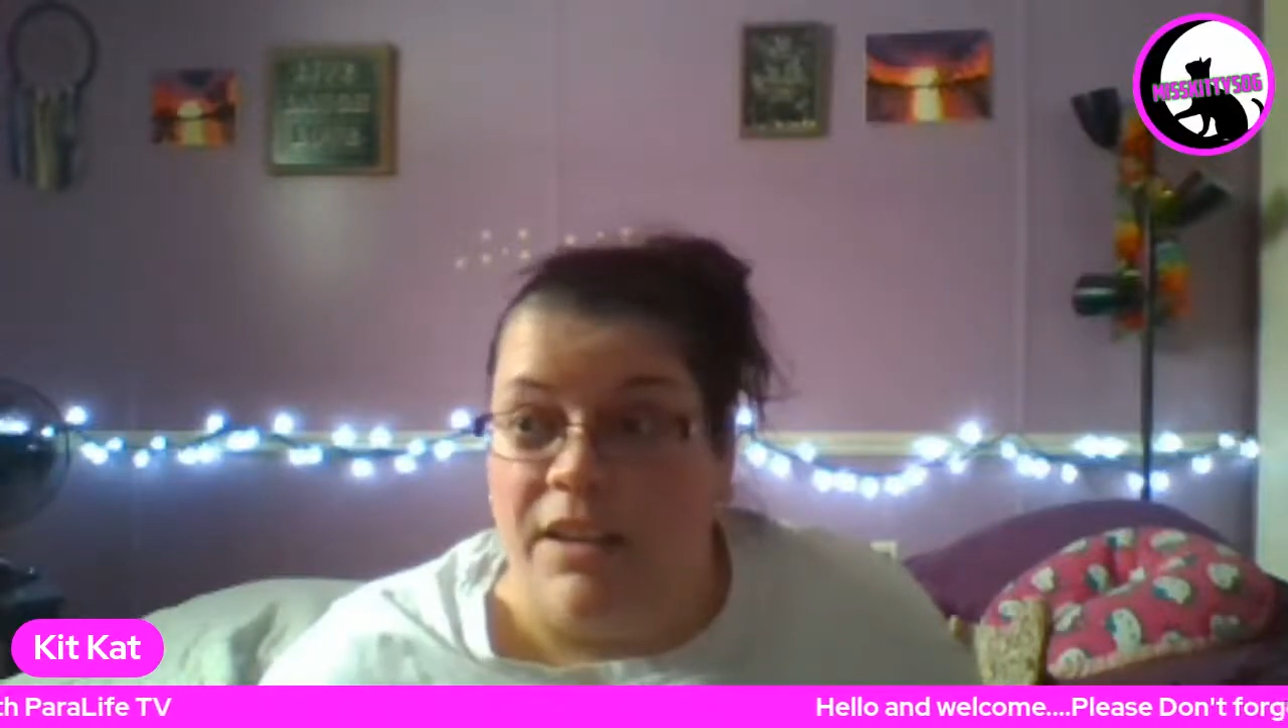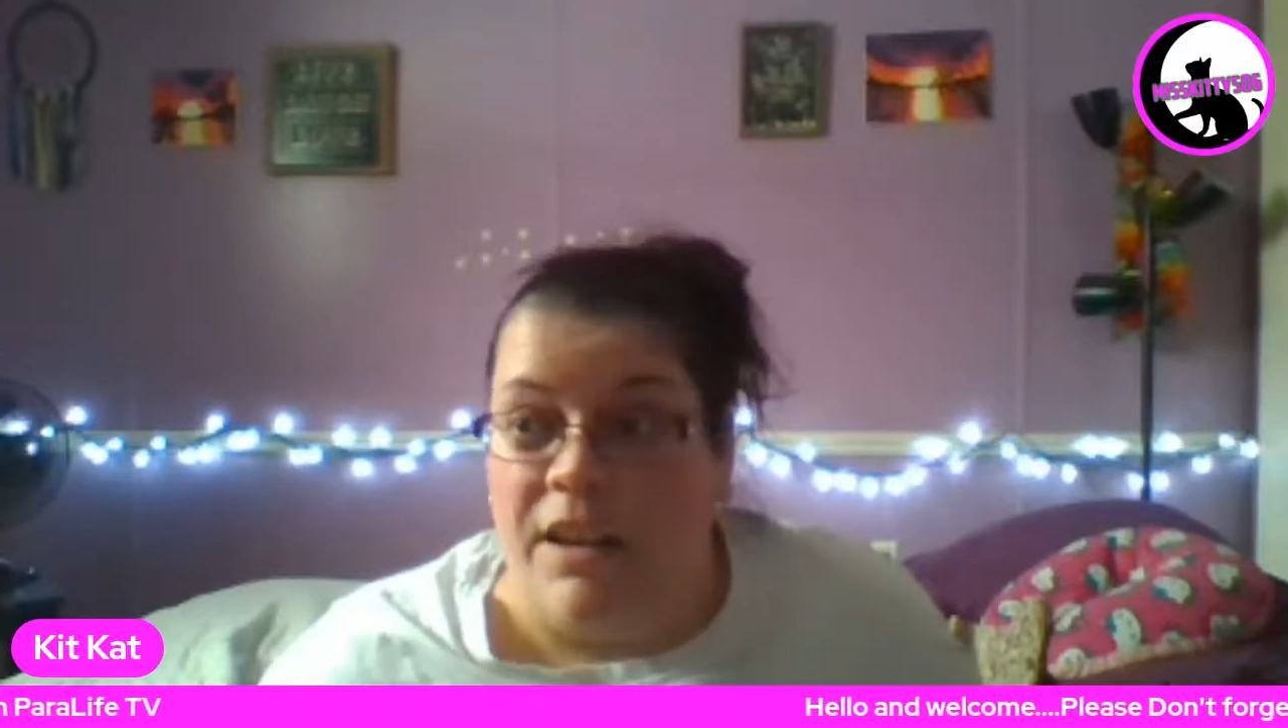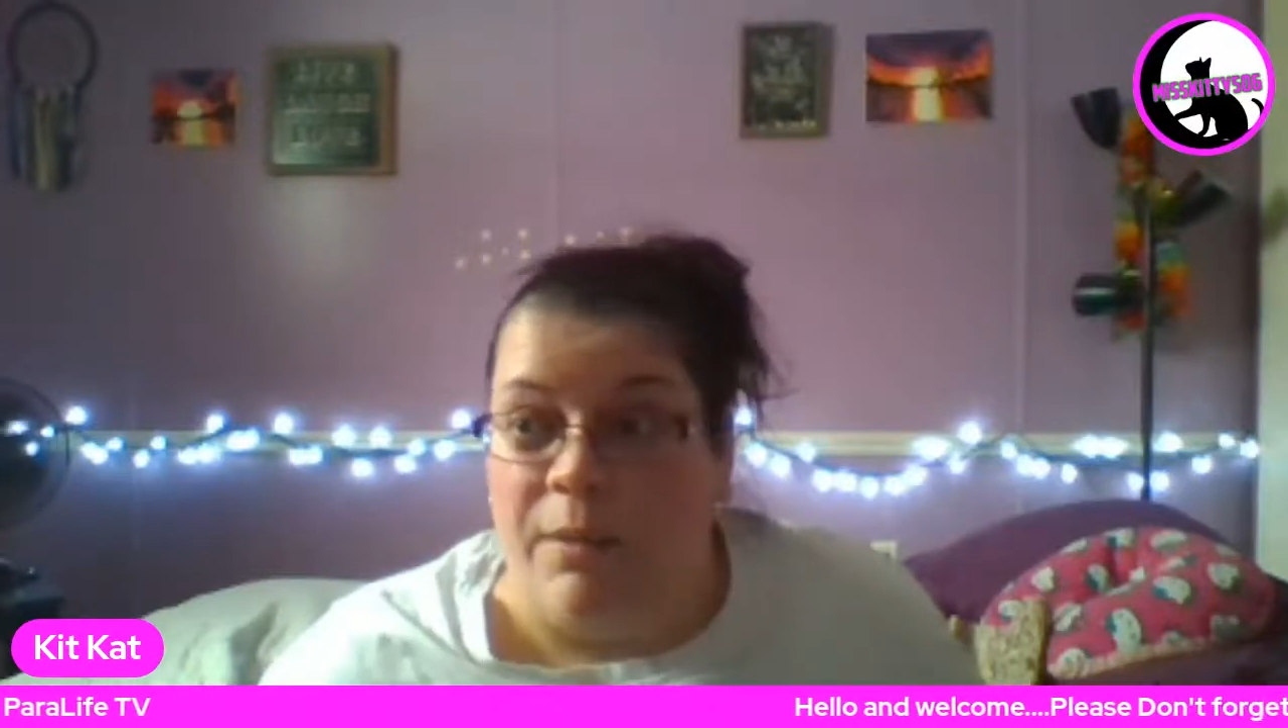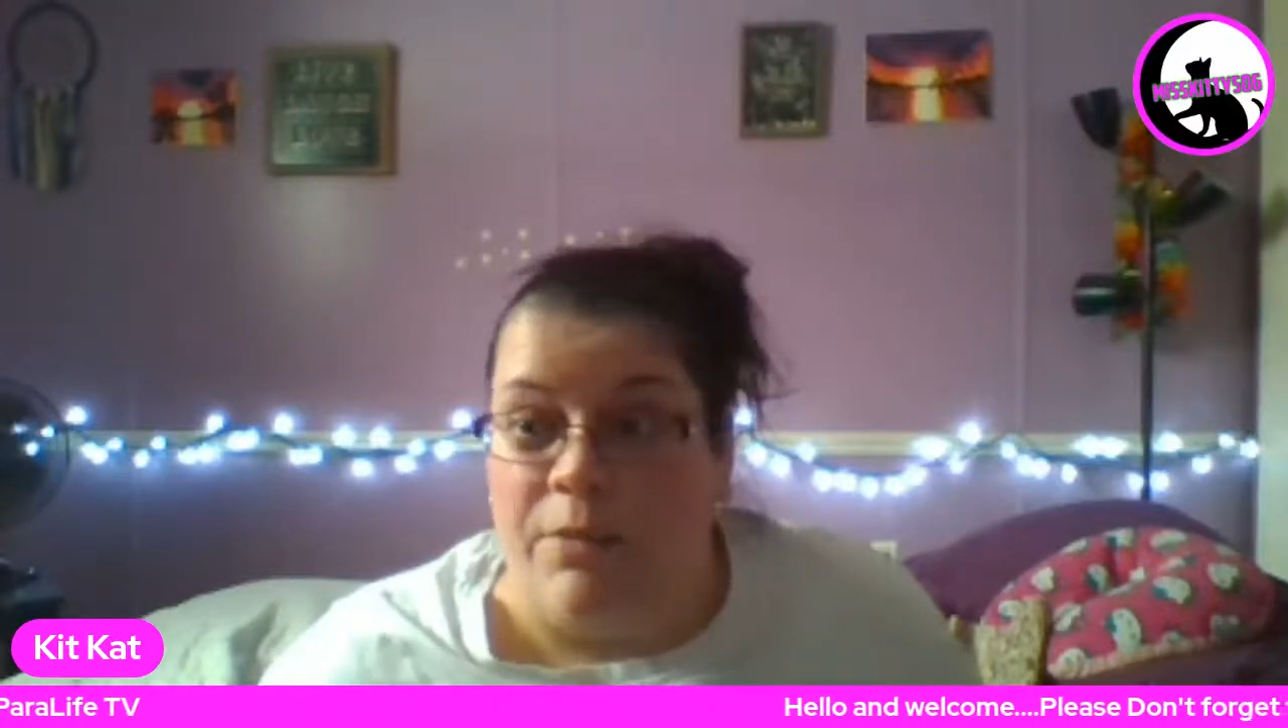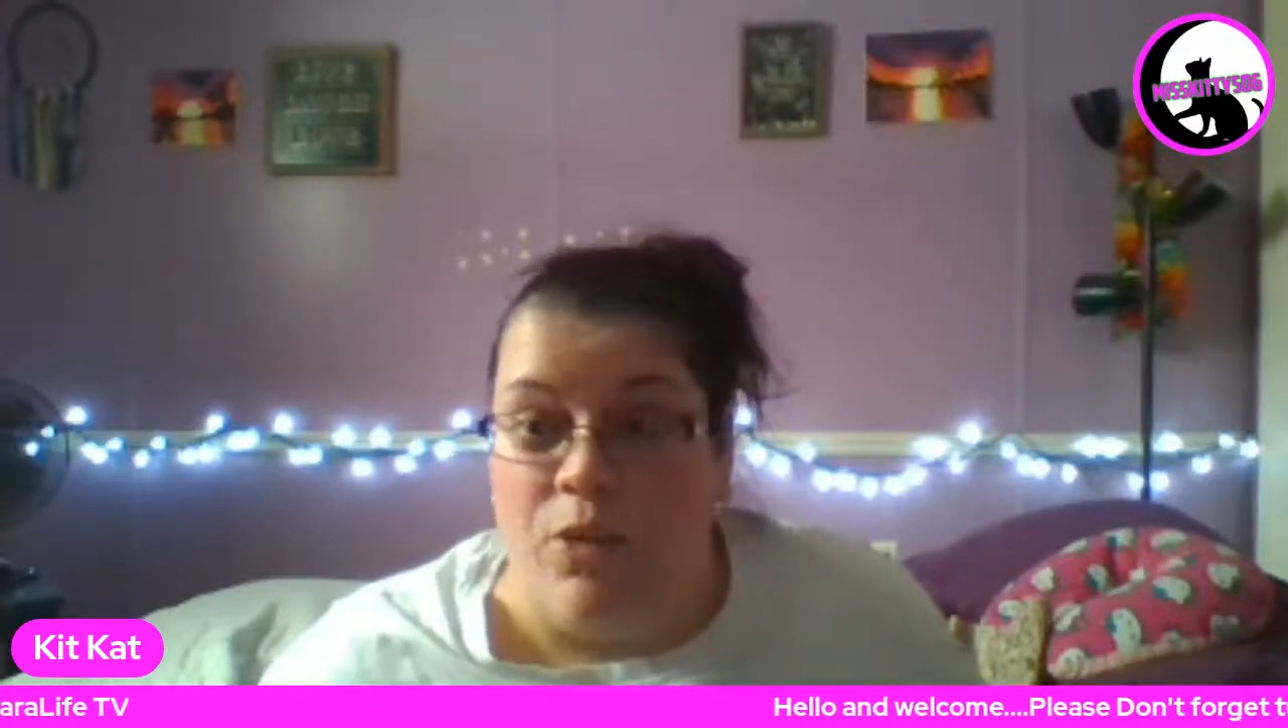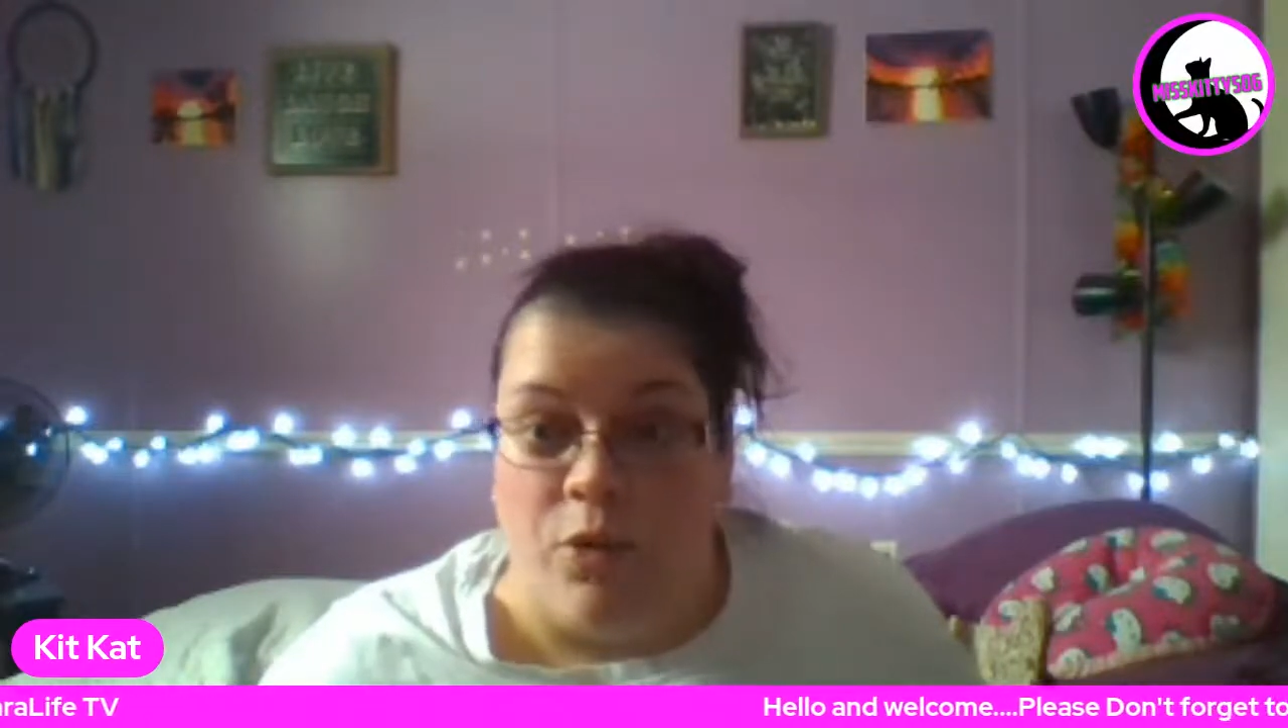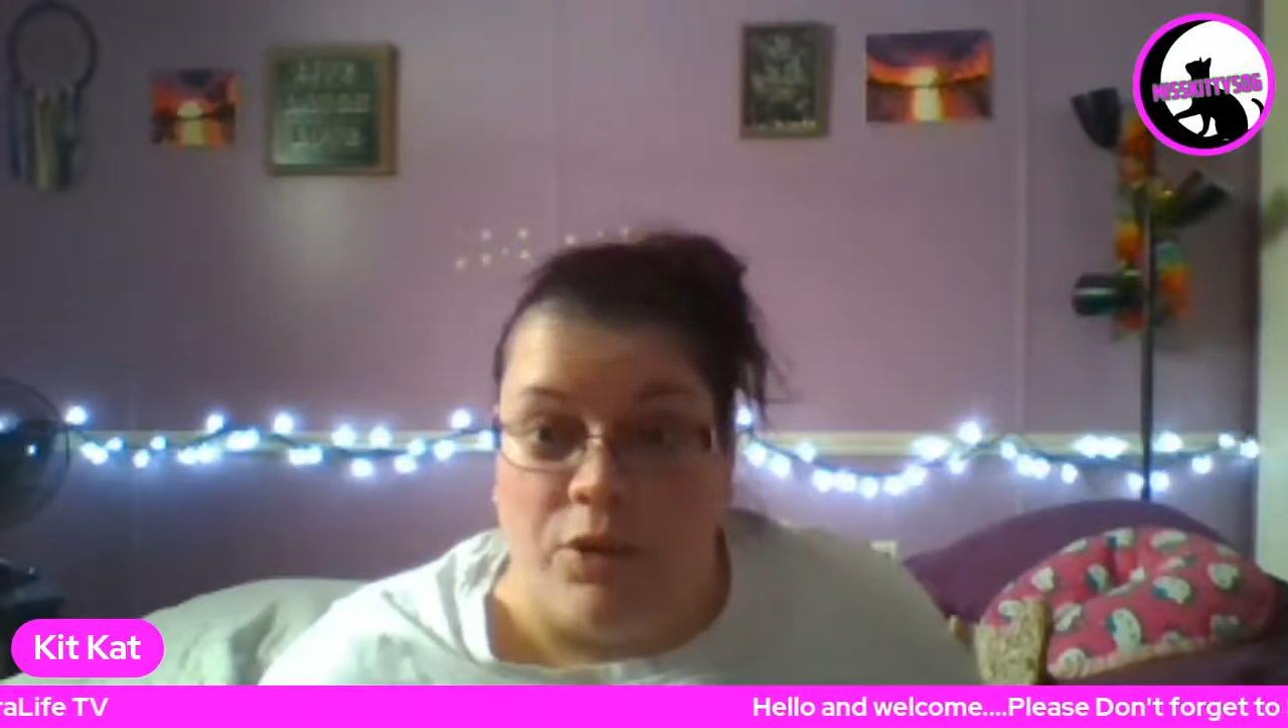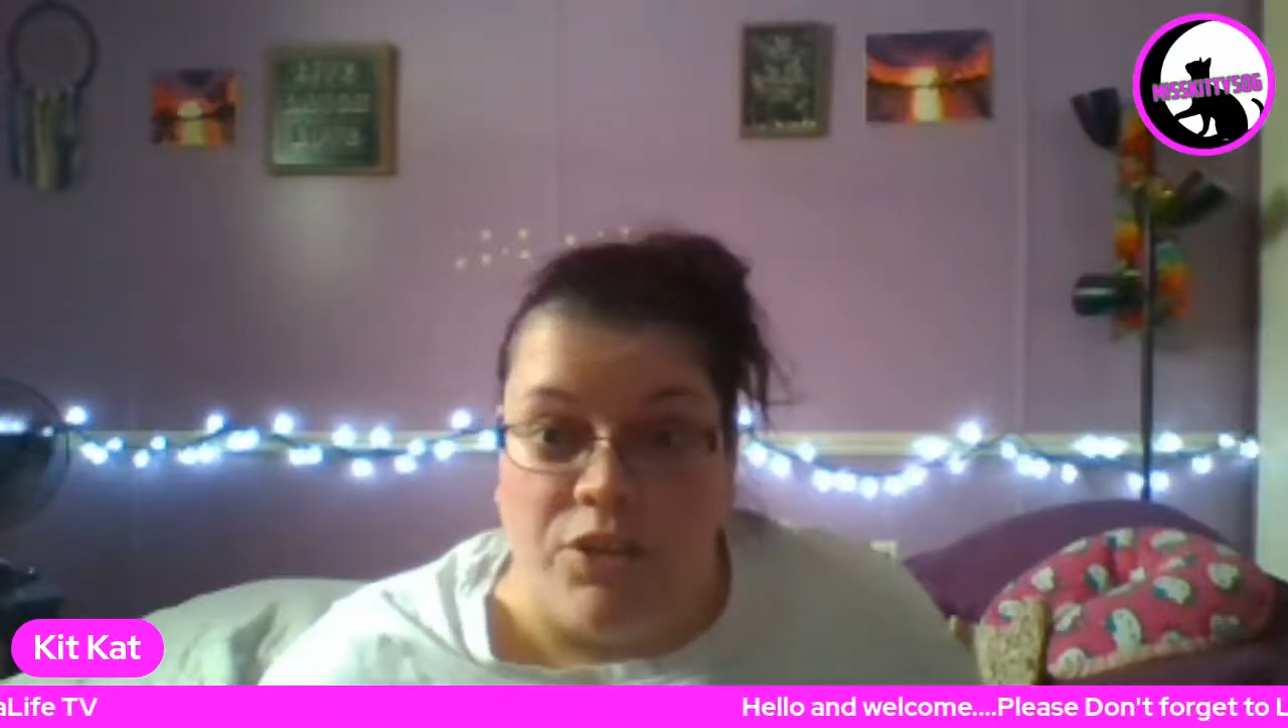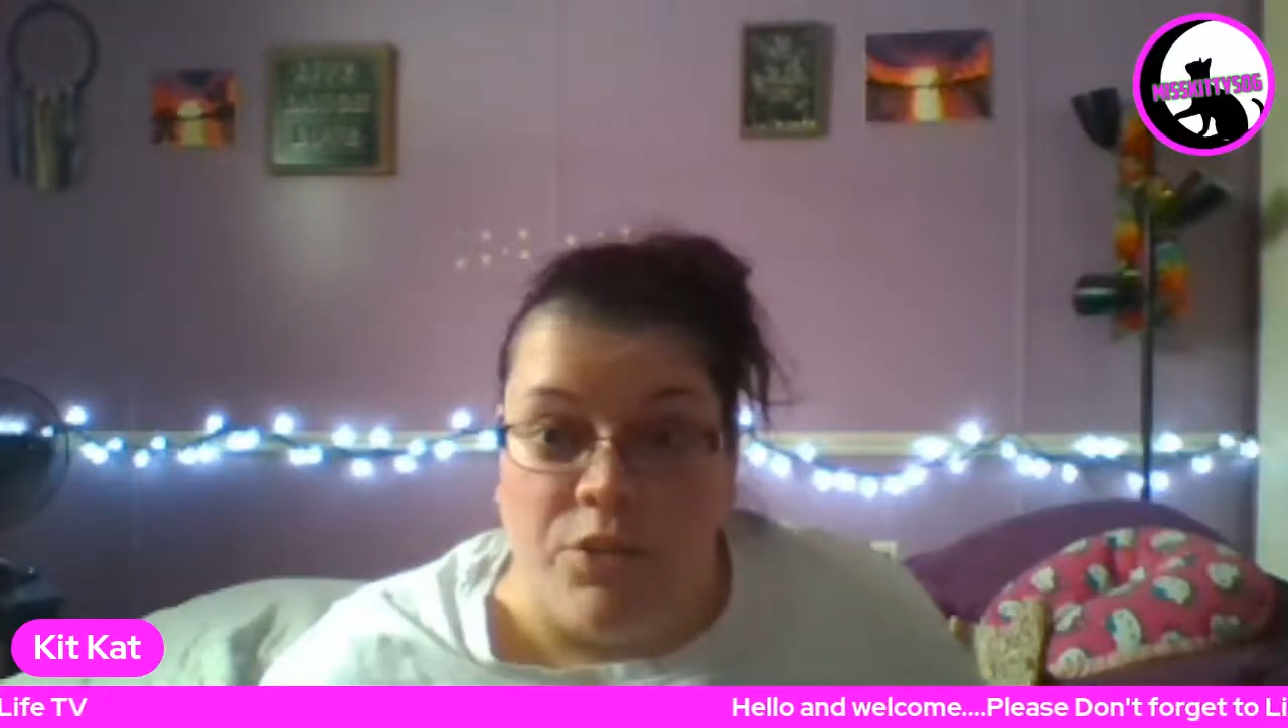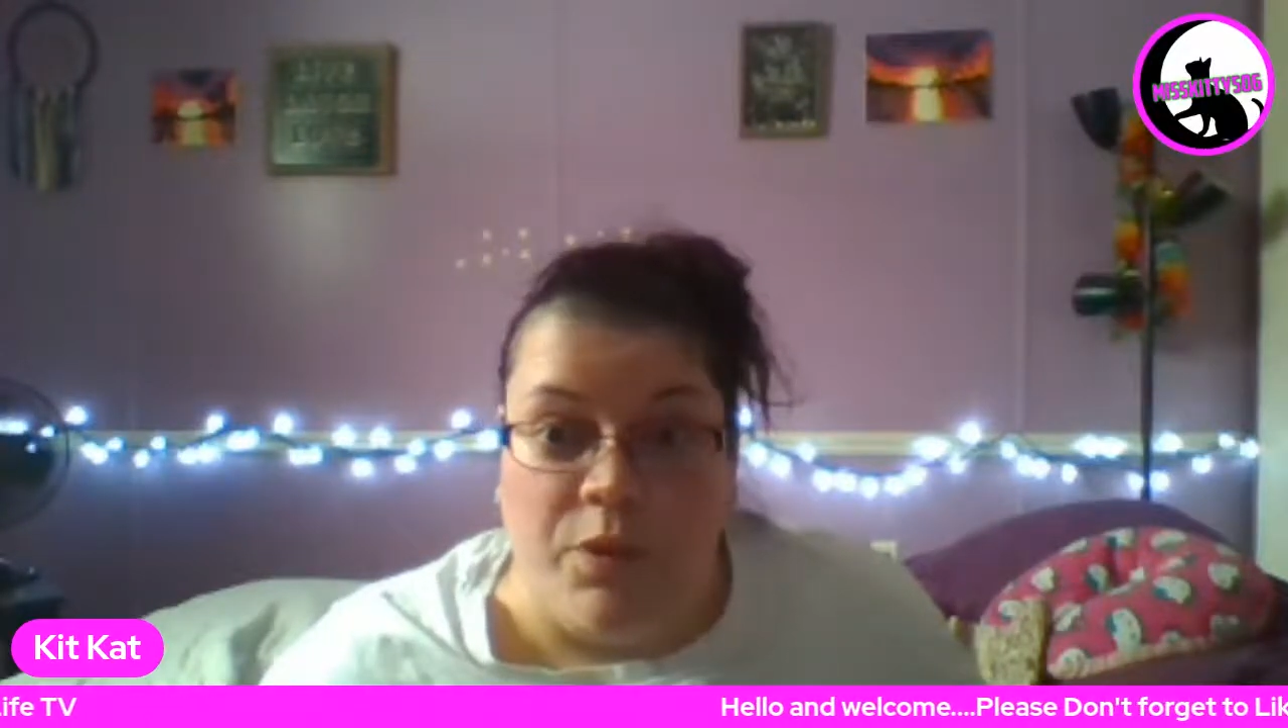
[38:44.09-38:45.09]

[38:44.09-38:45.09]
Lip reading: I'm cordial